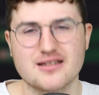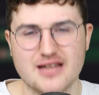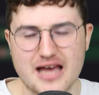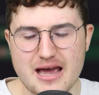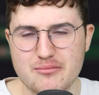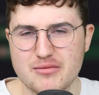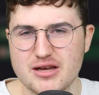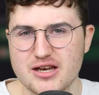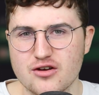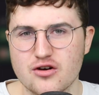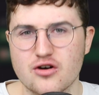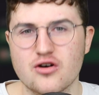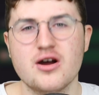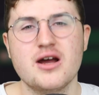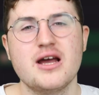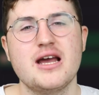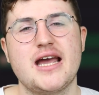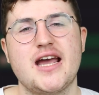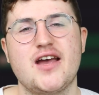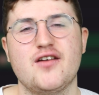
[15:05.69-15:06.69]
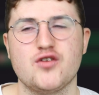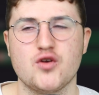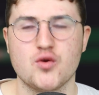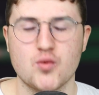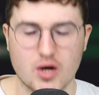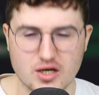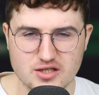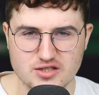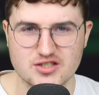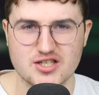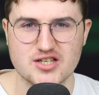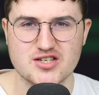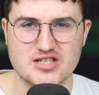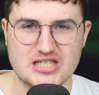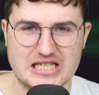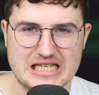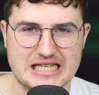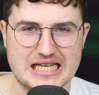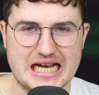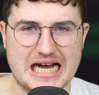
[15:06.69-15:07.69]
let me know if you want to
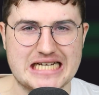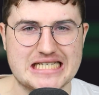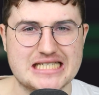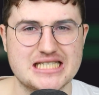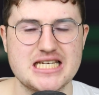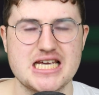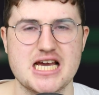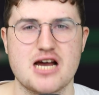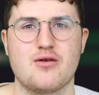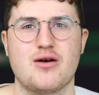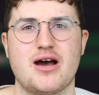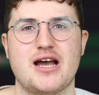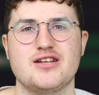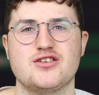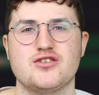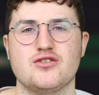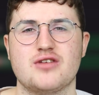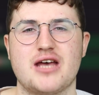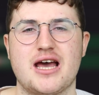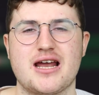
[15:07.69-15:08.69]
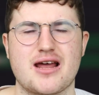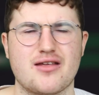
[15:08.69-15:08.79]
see that, see how I do then.